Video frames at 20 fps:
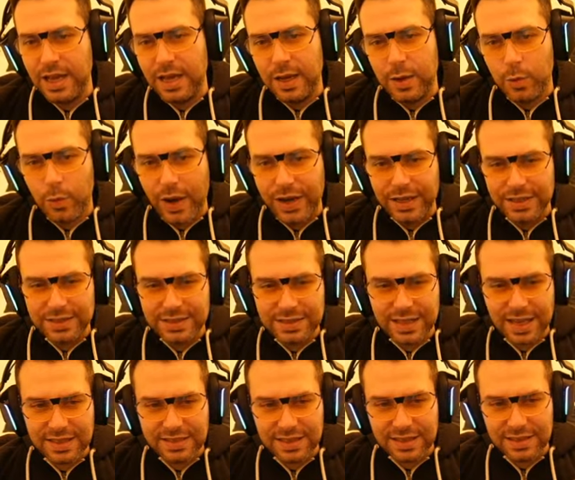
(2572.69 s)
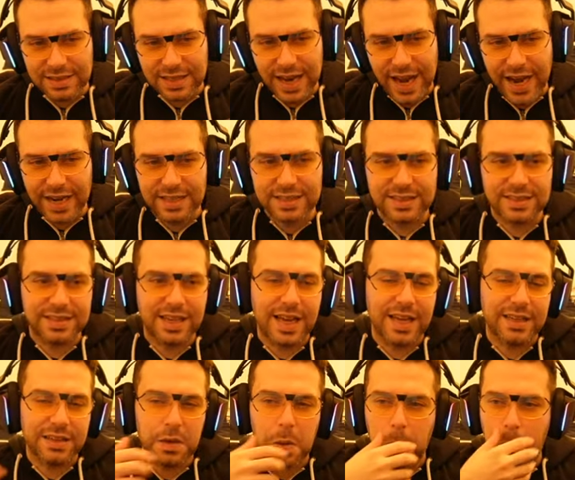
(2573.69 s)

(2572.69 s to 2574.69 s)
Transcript: When it says attack stat,